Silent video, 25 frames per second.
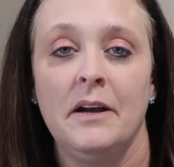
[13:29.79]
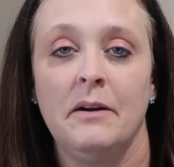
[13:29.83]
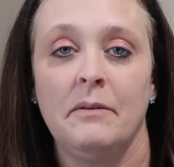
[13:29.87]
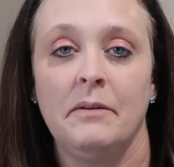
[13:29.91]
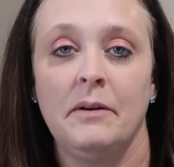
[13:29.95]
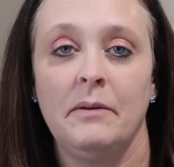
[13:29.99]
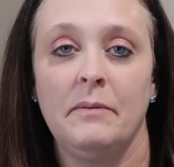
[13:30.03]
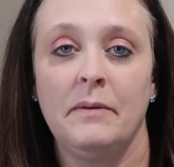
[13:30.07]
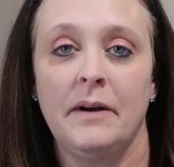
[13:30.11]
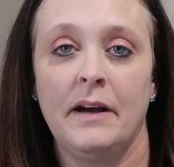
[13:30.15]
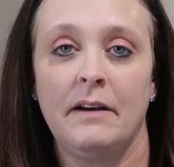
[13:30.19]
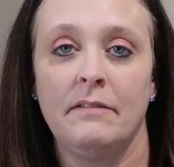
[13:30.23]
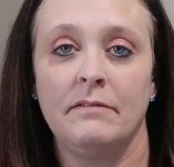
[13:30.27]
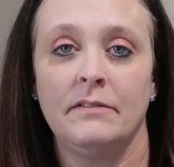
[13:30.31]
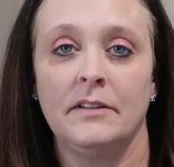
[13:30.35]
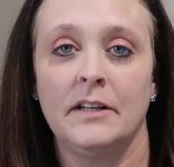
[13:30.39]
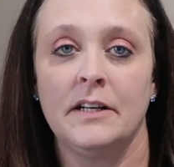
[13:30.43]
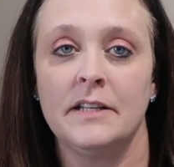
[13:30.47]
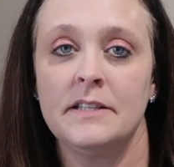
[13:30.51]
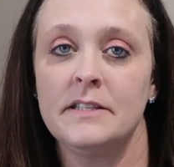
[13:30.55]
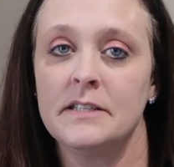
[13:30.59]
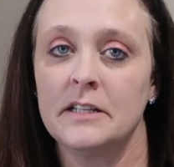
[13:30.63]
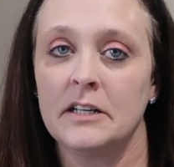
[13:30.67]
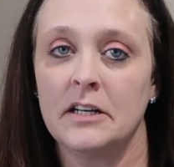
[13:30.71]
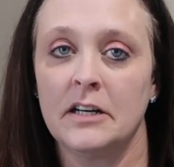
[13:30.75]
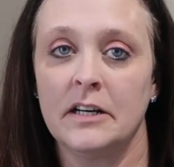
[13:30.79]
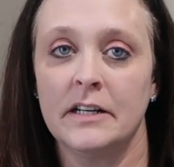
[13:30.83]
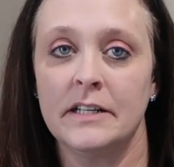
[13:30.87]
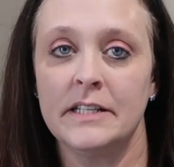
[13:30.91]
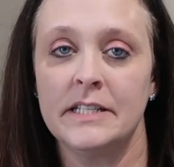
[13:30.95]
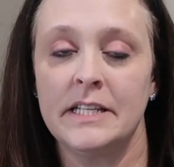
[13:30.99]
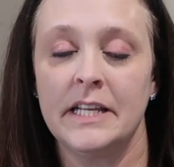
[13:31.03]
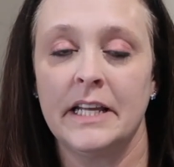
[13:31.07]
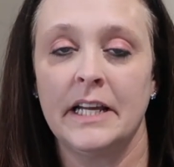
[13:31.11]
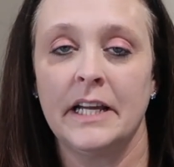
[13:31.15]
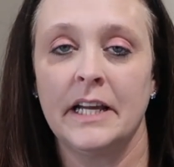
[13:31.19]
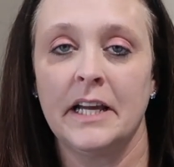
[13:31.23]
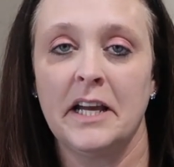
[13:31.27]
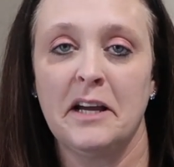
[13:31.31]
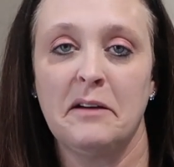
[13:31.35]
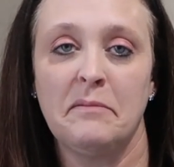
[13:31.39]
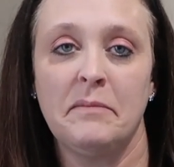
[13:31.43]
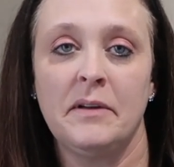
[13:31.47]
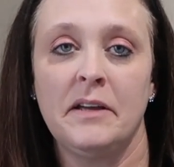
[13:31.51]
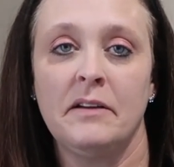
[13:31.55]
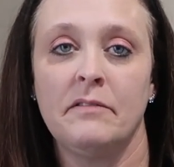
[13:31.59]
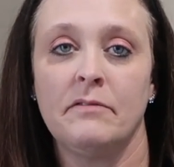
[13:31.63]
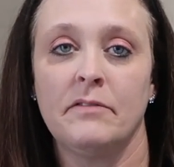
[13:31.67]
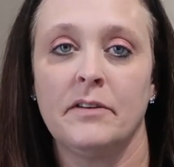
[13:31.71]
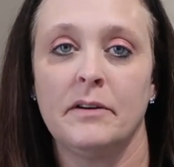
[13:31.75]
We will have lots of content
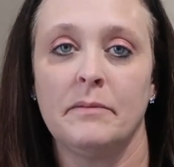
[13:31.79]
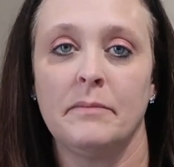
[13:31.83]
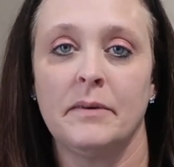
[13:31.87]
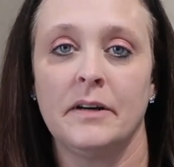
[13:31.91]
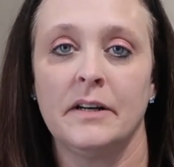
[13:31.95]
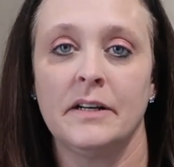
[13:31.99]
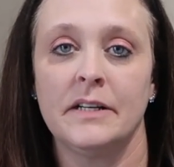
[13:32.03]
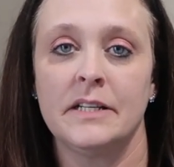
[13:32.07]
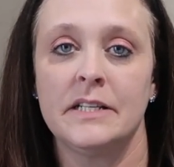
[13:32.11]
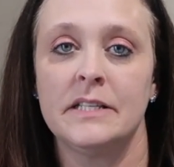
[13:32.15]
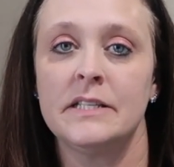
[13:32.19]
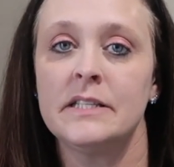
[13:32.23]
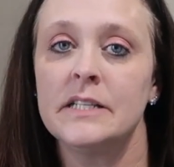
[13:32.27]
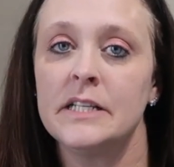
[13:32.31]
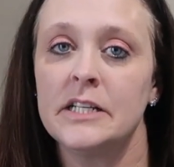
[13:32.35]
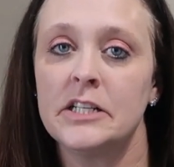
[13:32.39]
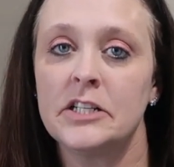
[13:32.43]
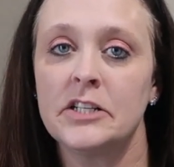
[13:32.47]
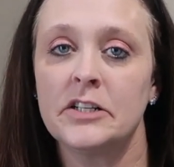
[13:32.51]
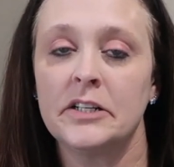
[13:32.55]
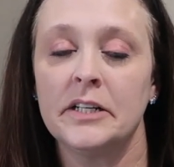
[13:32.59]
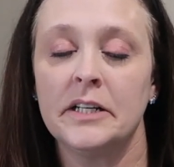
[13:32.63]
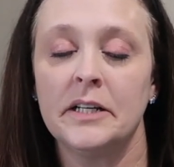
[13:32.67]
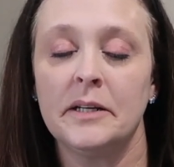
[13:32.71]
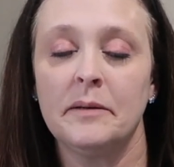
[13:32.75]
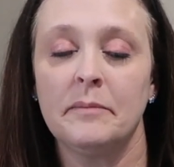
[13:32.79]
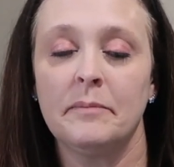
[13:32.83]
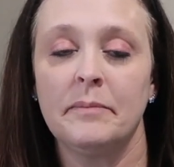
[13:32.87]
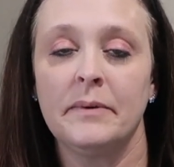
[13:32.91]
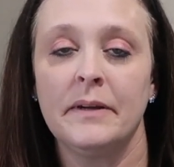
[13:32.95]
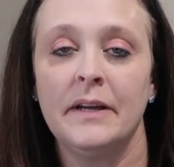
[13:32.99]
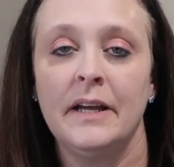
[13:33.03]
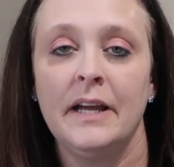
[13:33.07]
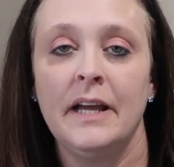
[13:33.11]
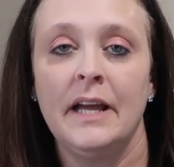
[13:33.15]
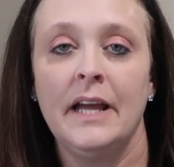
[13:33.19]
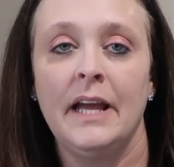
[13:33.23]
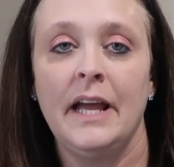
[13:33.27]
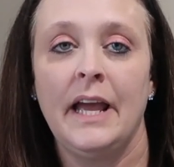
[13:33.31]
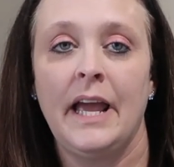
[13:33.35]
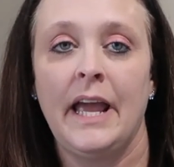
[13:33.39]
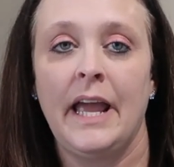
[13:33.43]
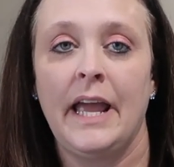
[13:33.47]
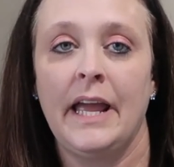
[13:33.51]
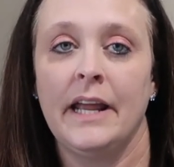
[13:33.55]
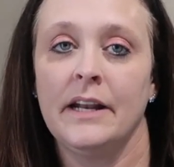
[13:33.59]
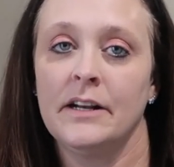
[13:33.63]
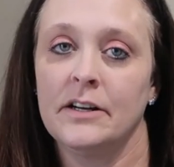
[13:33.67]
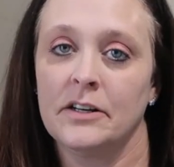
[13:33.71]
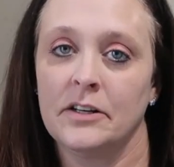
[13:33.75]
coming from our Disney trip
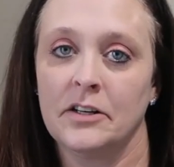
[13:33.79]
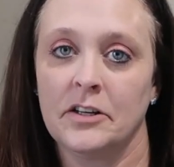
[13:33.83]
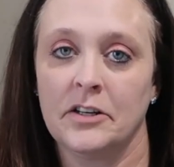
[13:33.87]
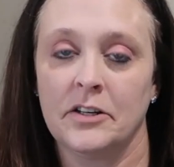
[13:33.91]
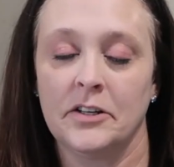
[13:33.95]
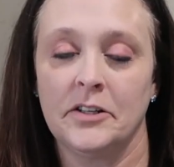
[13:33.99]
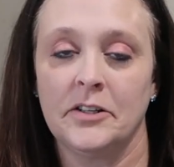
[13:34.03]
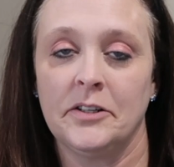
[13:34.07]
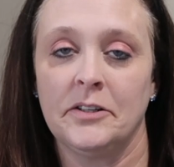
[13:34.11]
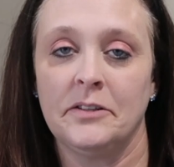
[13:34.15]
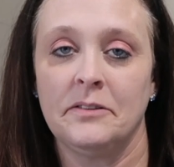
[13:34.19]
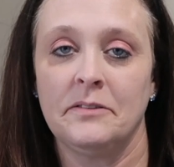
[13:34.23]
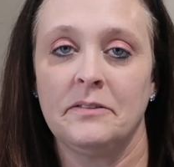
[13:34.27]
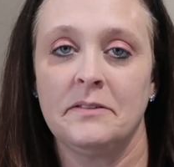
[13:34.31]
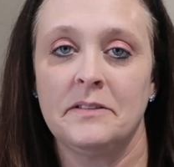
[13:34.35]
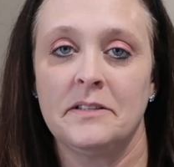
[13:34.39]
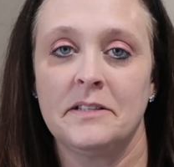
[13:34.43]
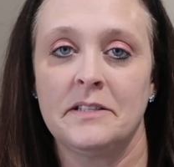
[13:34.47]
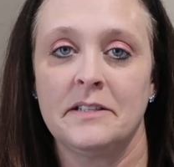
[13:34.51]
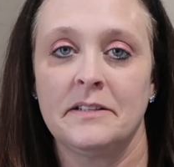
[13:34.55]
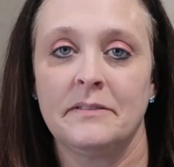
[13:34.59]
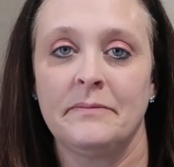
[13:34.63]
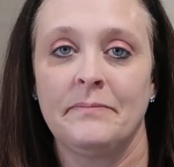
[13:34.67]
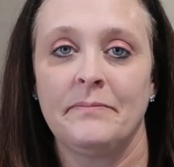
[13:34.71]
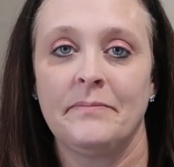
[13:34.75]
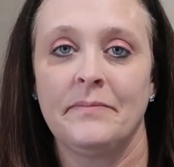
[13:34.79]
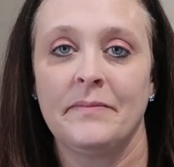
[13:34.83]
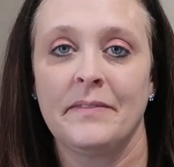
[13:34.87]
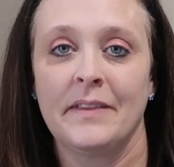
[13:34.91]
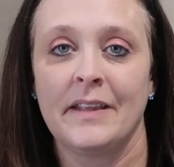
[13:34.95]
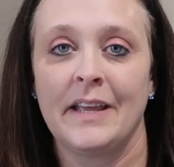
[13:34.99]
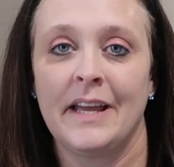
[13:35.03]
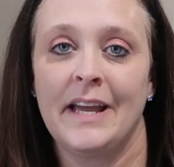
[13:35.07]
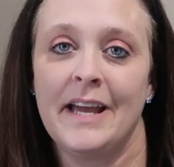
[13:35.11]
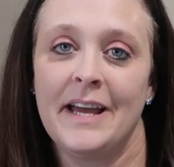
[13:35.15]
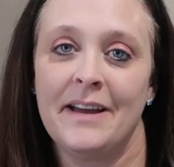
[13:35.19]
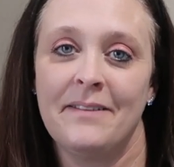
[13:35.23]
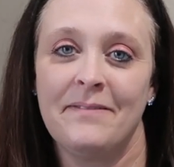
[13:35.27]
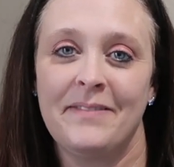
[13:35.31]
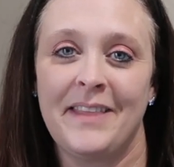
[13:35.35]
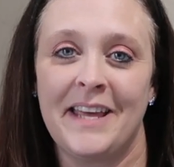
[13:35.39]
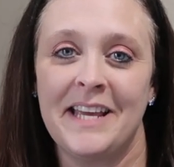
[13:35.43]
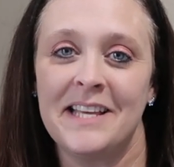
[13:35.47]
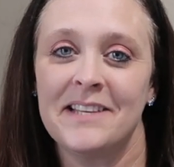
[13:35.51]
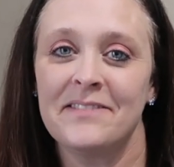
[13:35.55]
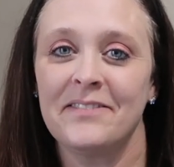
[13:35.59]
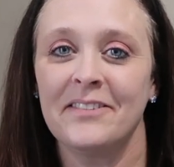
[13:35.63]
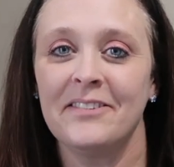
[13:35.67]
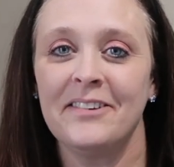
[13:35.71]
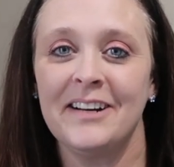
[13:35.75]
and our cruise. And
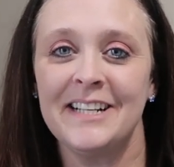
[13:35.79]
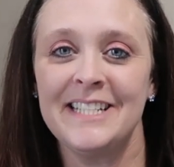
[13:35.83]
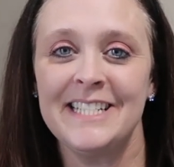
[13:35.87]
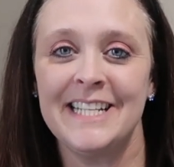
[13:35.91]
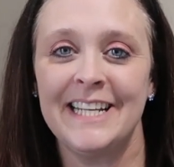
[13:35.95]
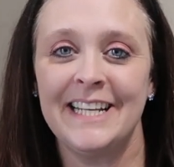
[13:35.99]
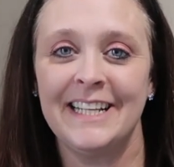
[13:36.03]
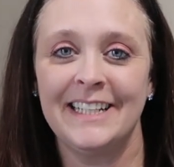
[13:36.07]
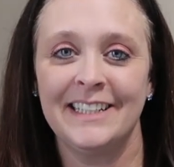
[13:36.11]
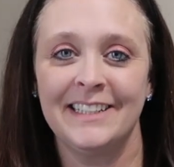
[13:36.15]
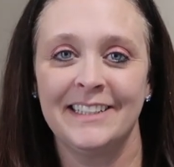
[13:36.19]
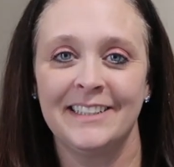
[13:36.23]
thanks for watching.